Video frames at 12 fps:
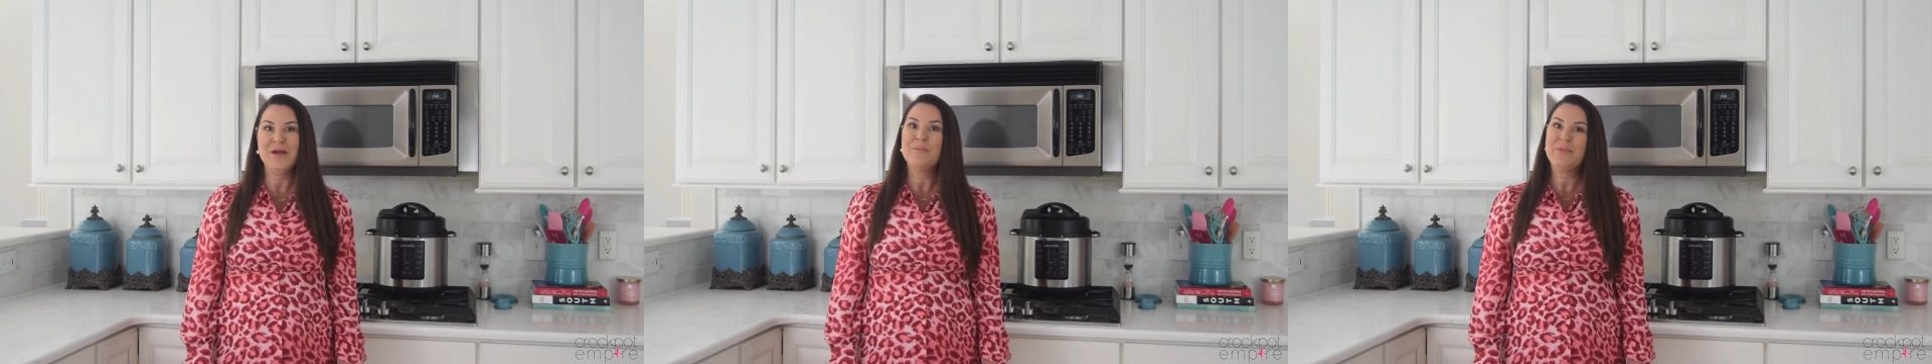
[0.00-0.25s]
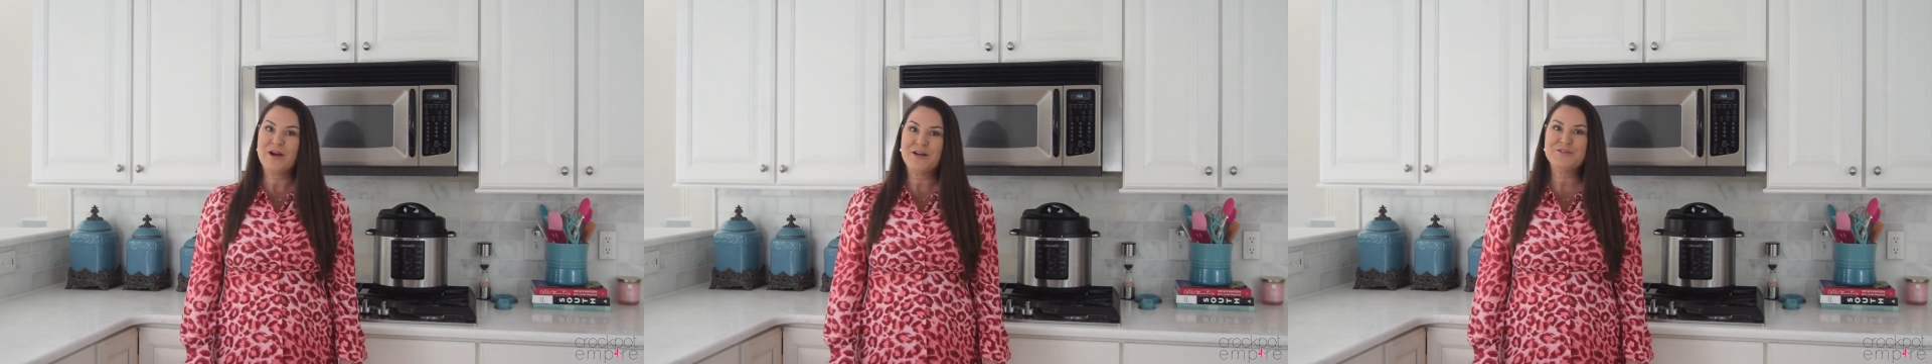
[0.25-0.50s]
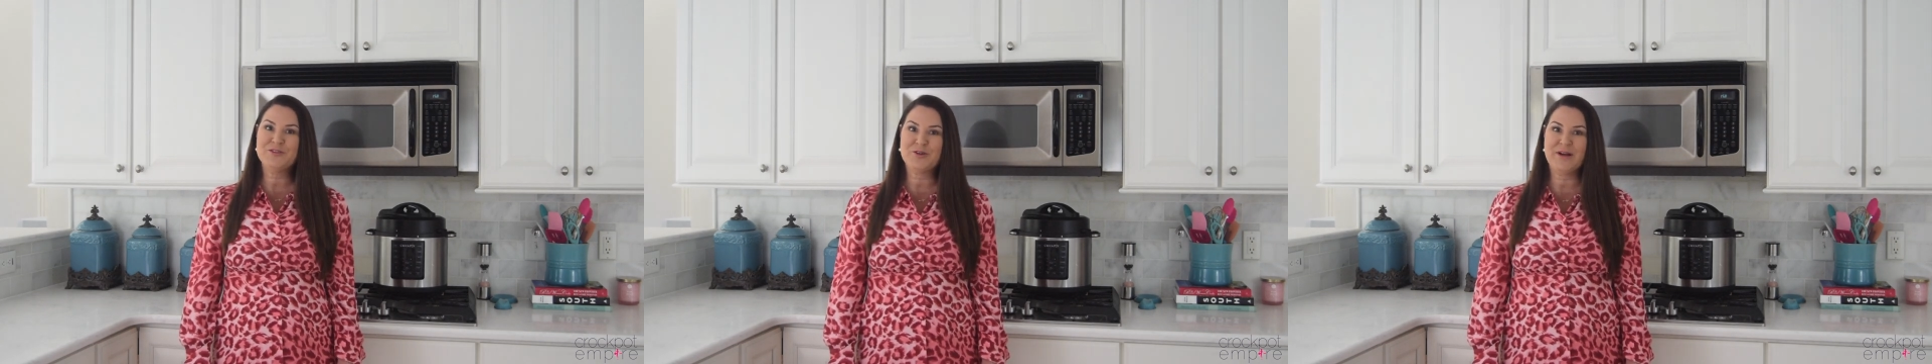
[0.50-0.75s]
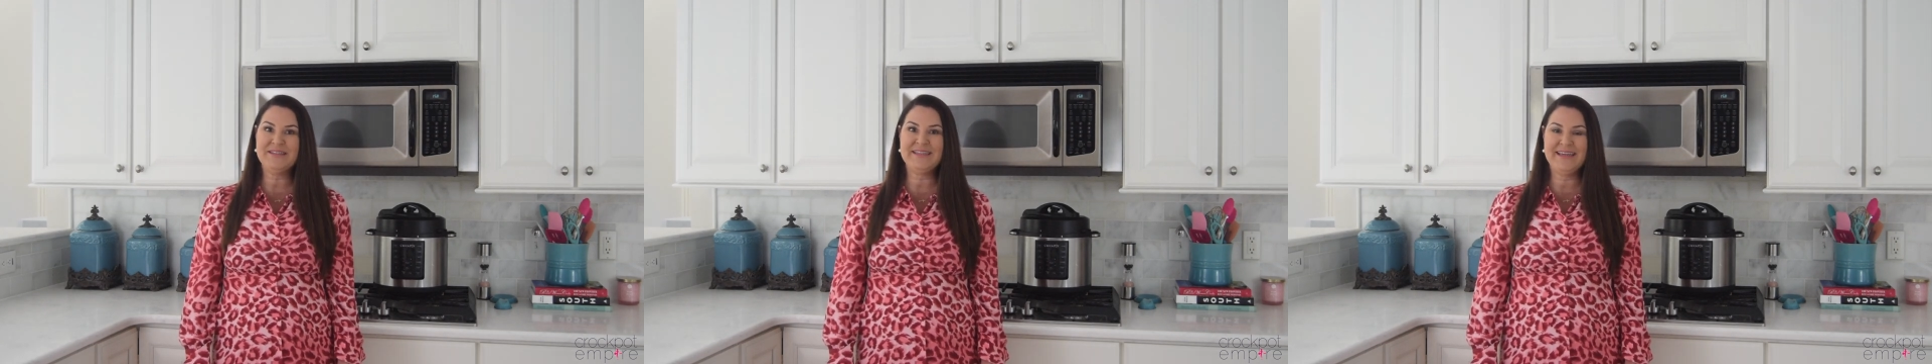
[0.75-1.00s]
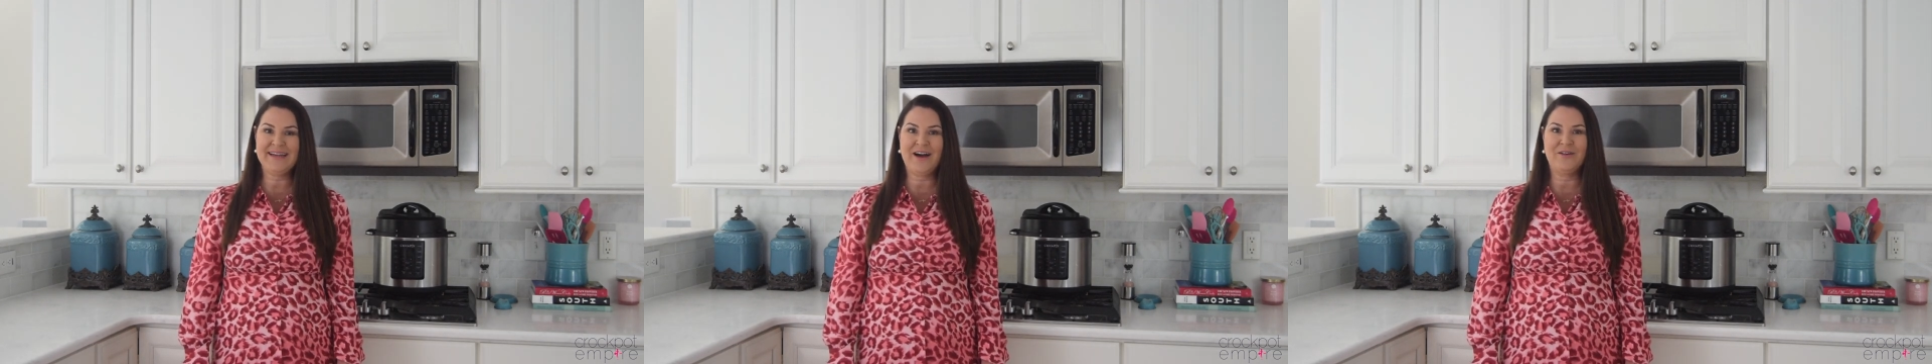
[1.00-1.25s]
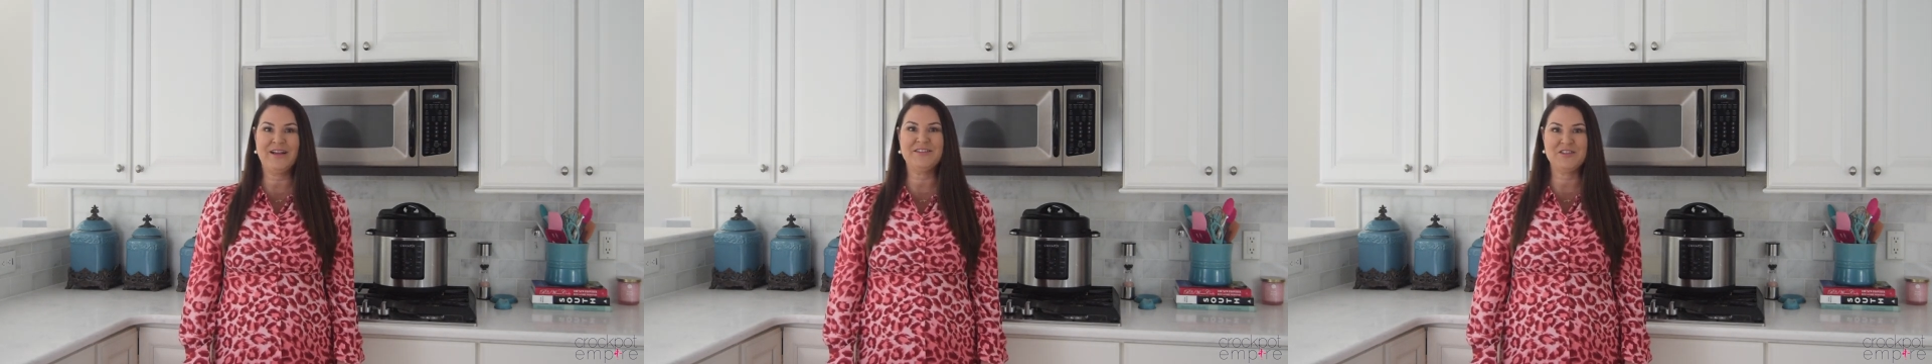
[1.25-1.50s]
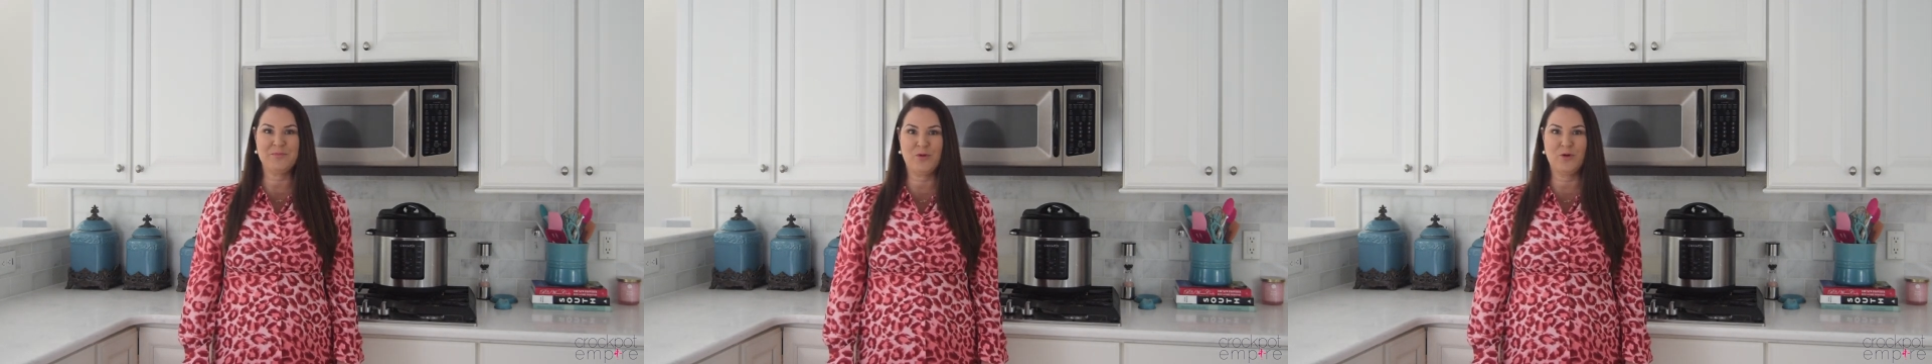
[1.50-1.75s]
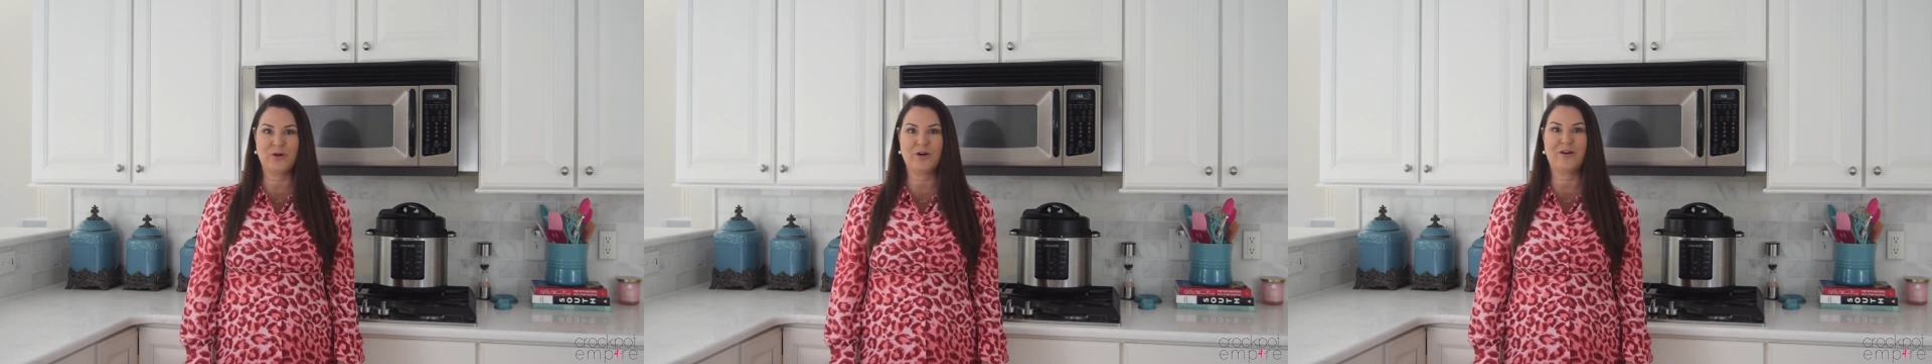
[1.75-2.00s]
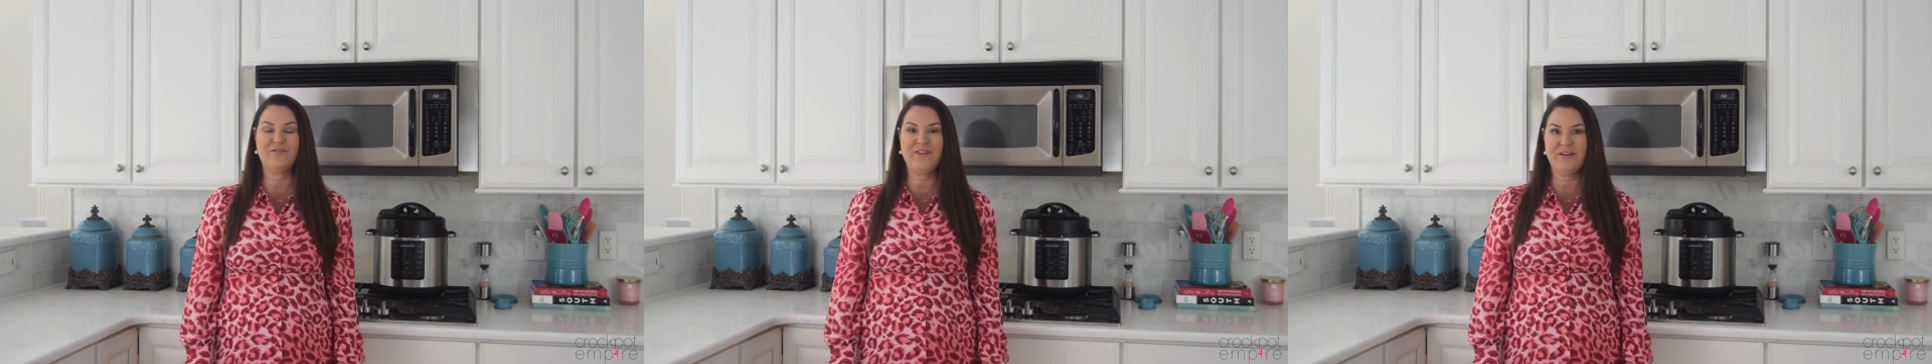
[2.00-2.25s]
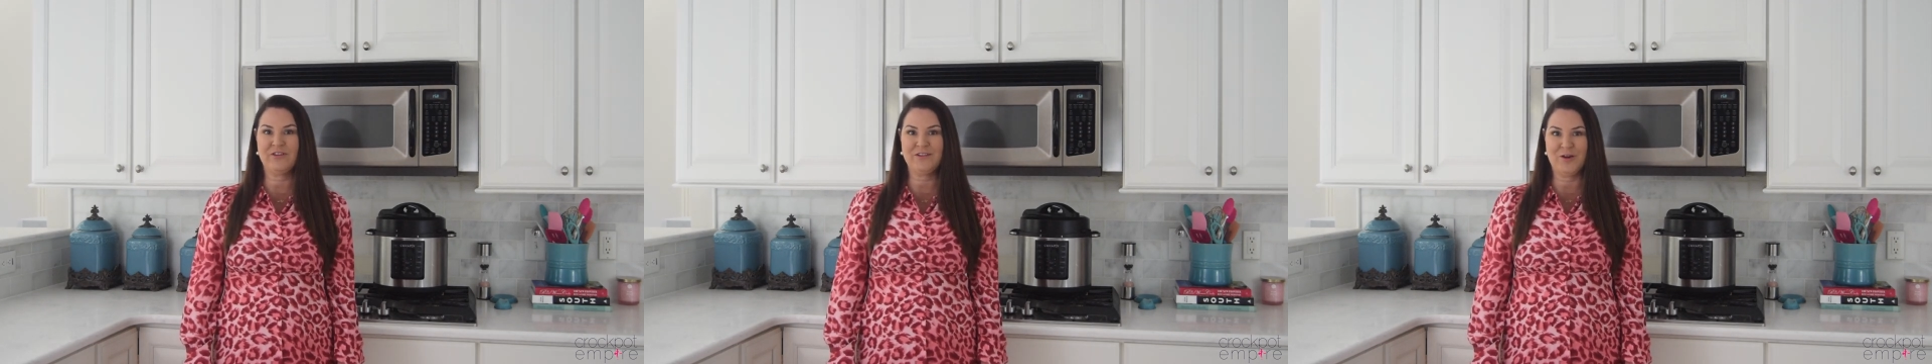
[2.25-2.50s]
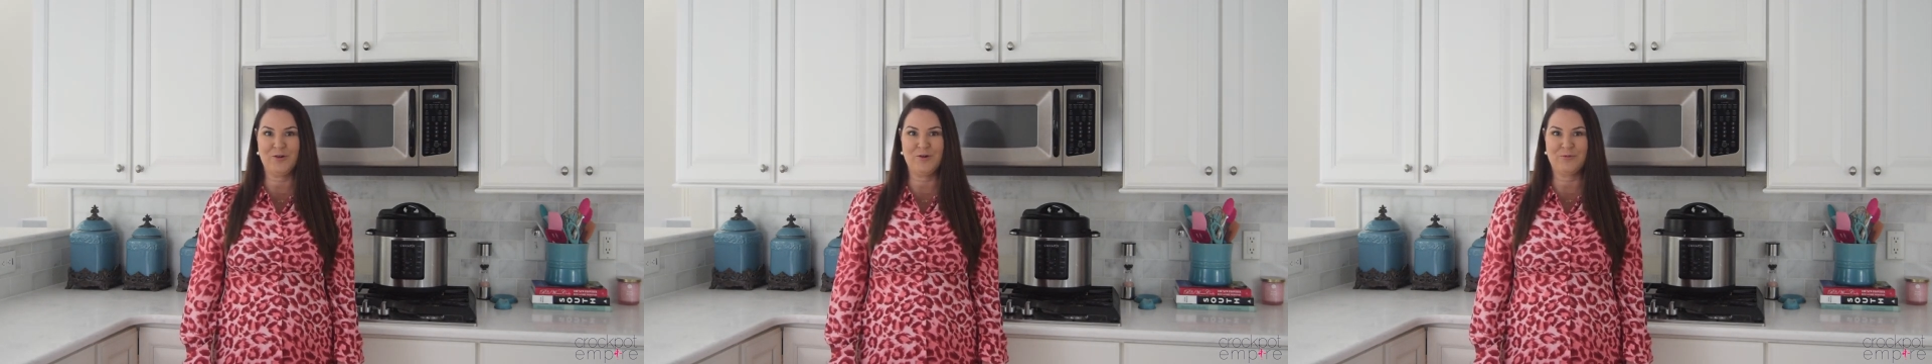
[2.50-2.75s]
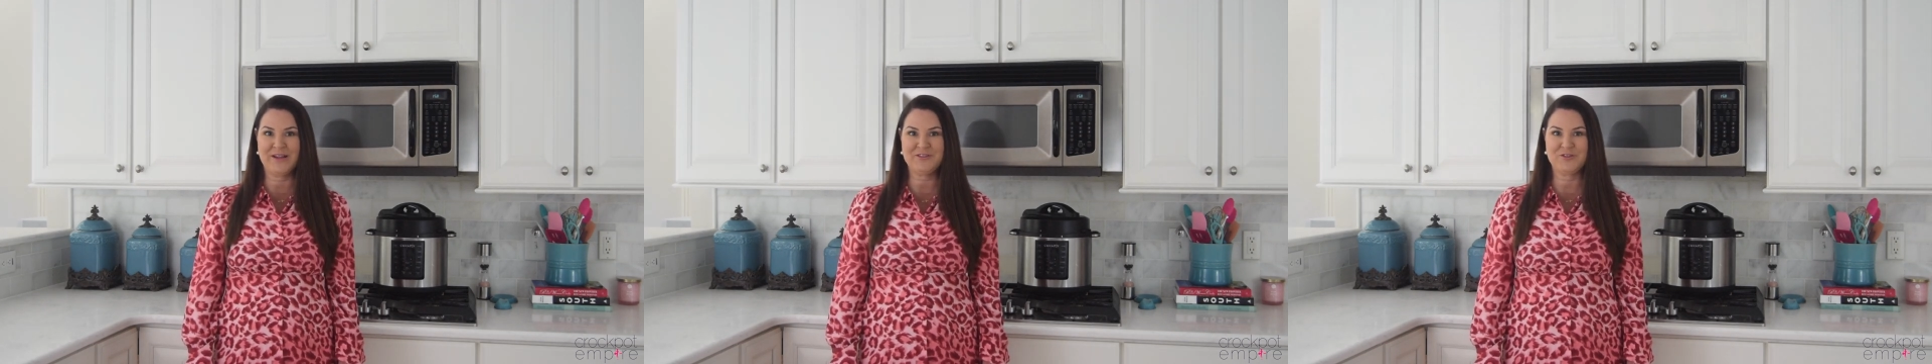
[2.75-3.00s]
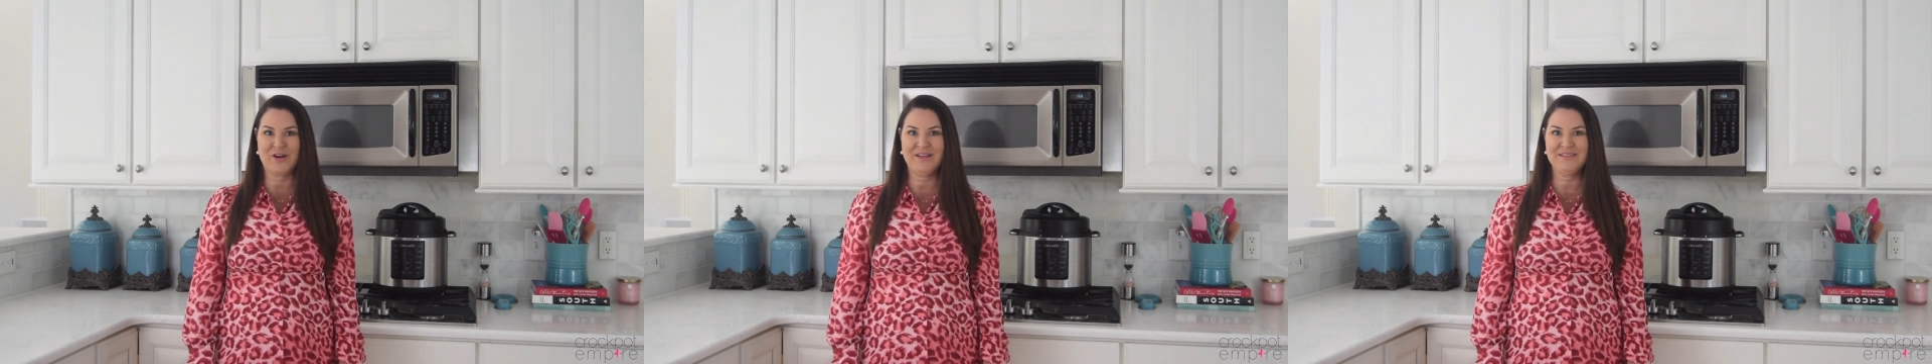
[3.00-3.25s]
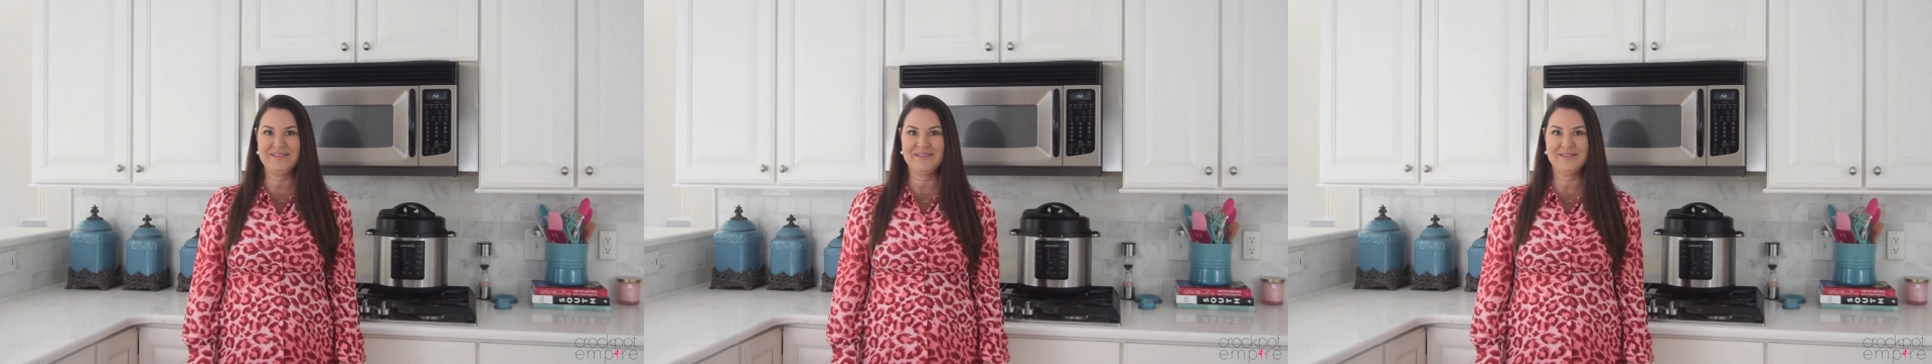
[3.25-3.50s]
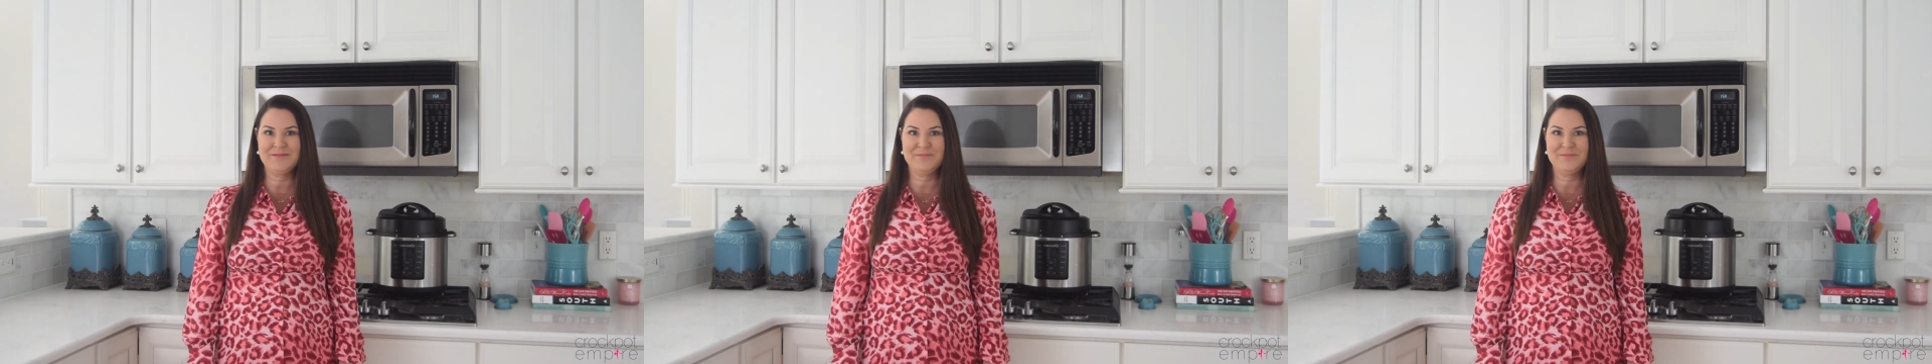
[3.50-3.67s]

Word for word: but also trying to get out and support our favorite local restaurants.